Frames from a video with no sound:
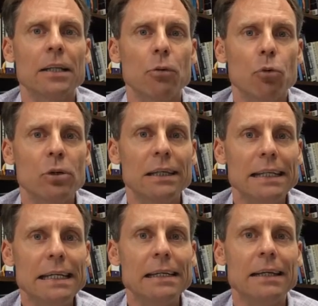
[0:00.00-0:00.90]
that would
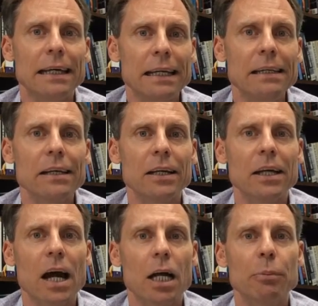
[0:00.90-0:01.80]
lead the Indian
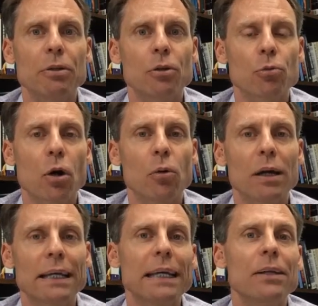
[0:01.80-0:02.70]
economy to grow
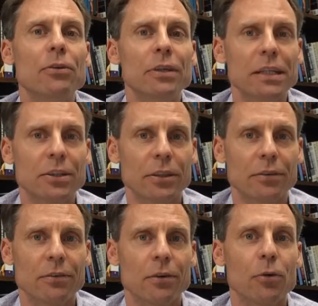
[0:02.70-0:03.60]
like
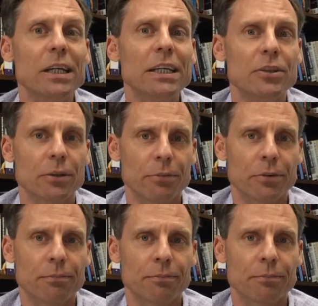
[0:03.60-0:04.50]
Indonesia's or
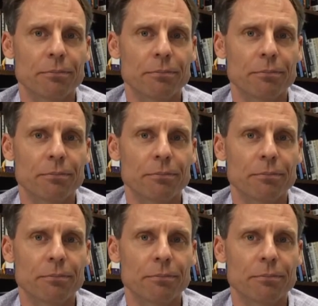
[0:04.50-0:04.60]
Egypt's?